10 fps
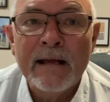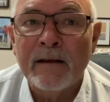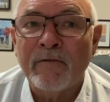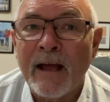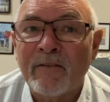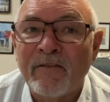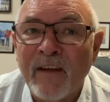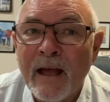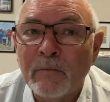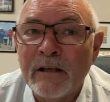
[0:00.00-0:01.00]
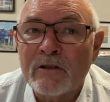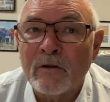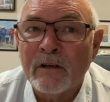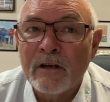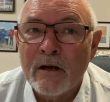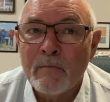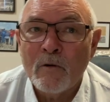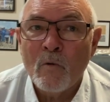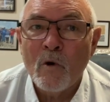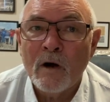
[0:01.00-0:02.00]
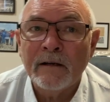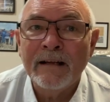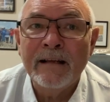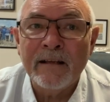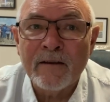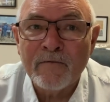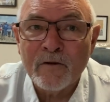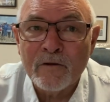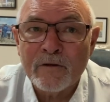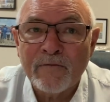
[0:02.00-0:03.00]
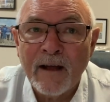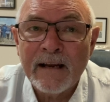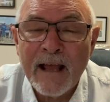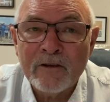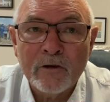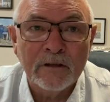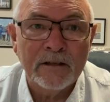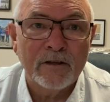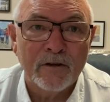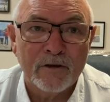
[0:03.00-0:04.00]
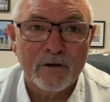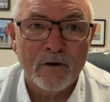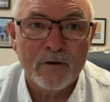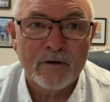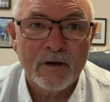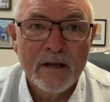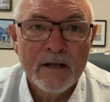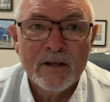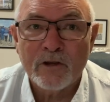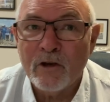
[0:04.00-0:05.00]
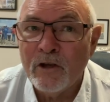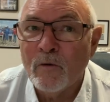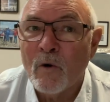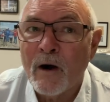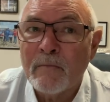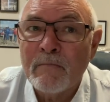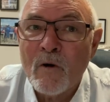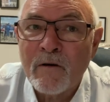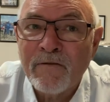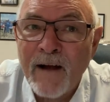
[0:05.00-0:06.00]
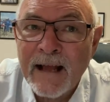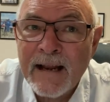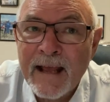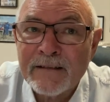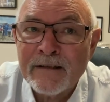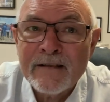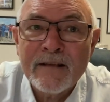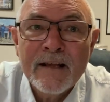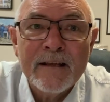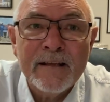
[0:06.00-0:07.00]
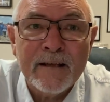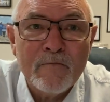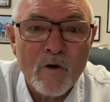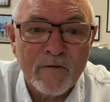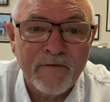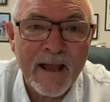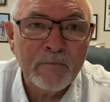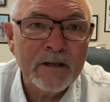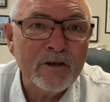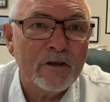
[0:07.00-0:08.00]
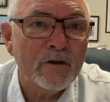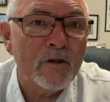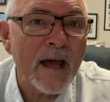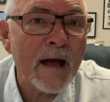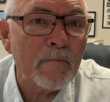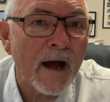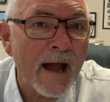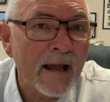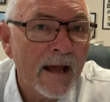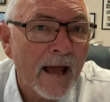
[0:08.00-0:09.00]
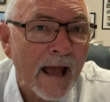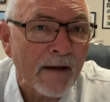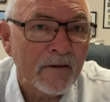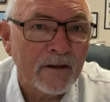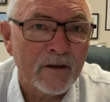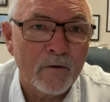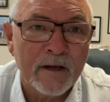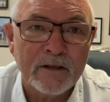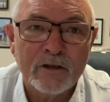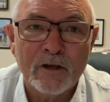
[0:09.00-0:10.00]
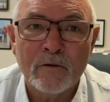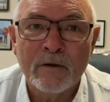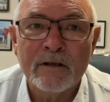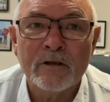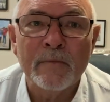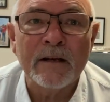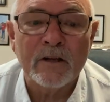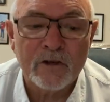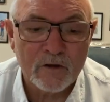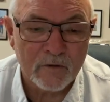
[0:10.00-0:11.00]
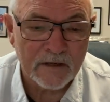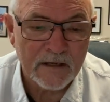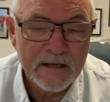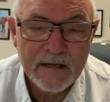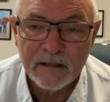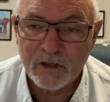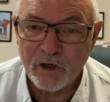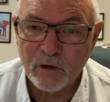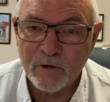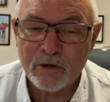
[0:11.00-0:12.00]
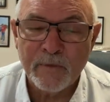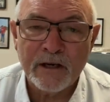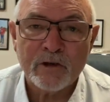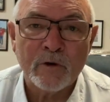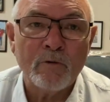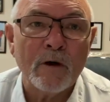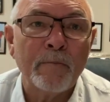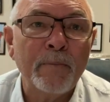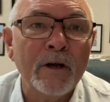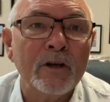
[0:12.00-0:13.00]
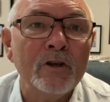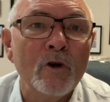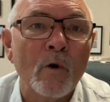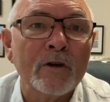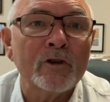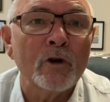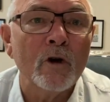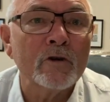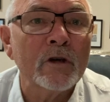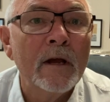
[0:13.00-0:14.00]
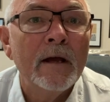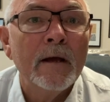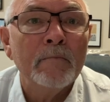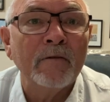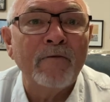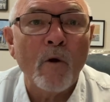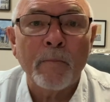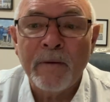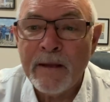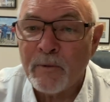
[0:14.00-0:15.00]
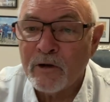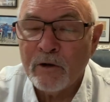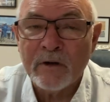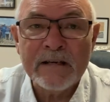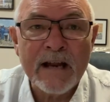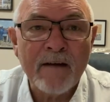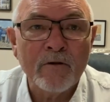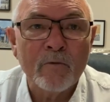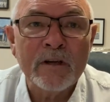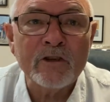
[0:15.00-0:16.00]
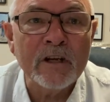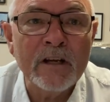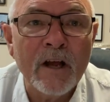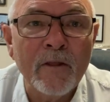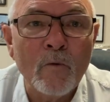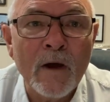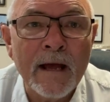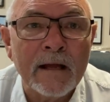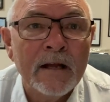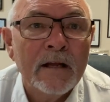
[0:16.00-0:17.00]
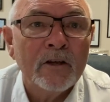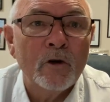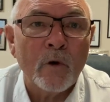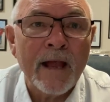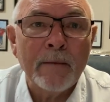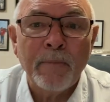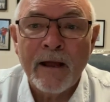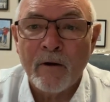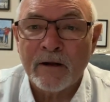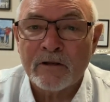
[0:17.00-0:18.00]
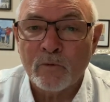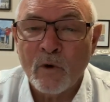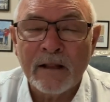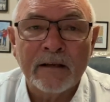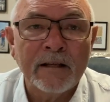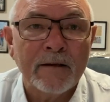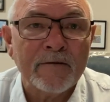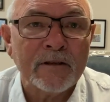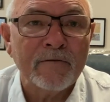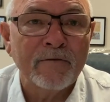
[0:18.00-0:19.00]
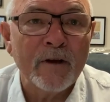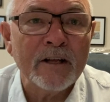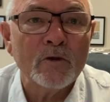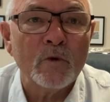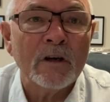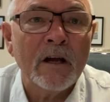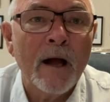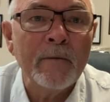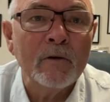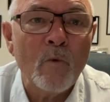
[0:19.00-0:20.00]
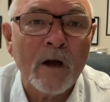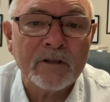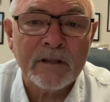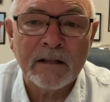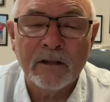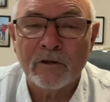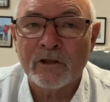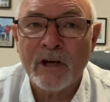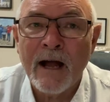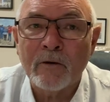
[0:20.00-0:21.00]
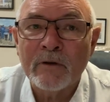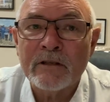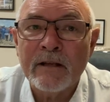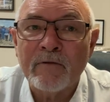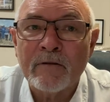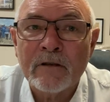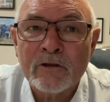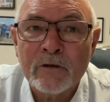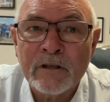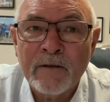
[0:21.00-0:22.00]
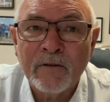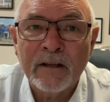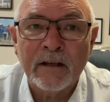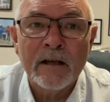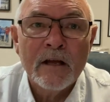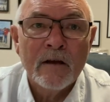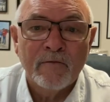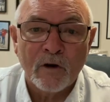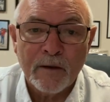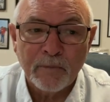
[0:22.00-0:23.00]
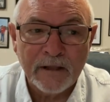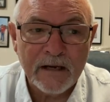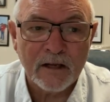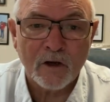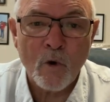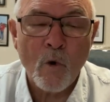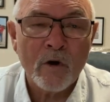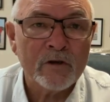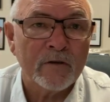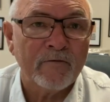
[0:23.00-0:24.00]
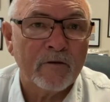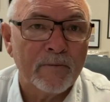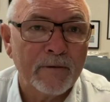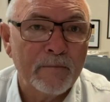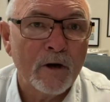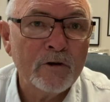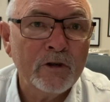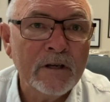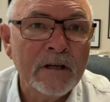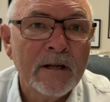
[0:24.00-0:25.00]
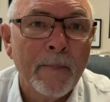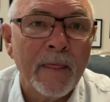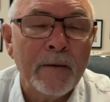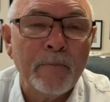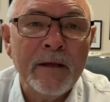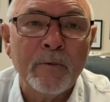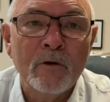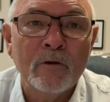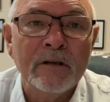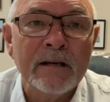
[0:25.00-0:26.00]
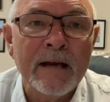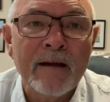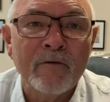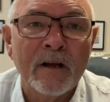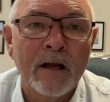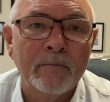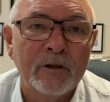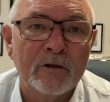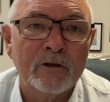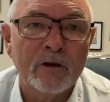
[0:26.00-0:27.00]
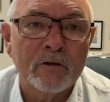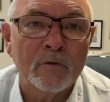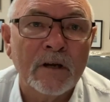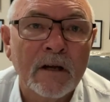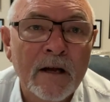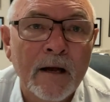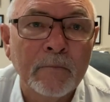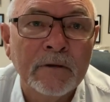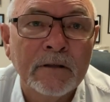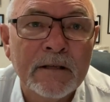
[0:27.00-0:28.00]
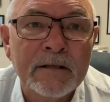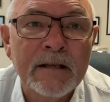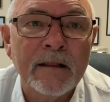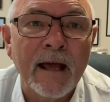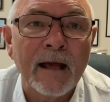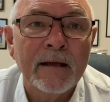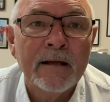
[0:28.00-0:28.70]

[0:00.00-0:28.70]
In fact, families are the #1 givers financially to the church. So you want more finances, get more families. You do that by having a great children's ministry. The children's ministry will put your church before people you would never reach any other way. Grandparents, relatives, and friends will come and watch that little child receive a certificate for completing a course or for promotion, and people who would never come to your church will come to see that.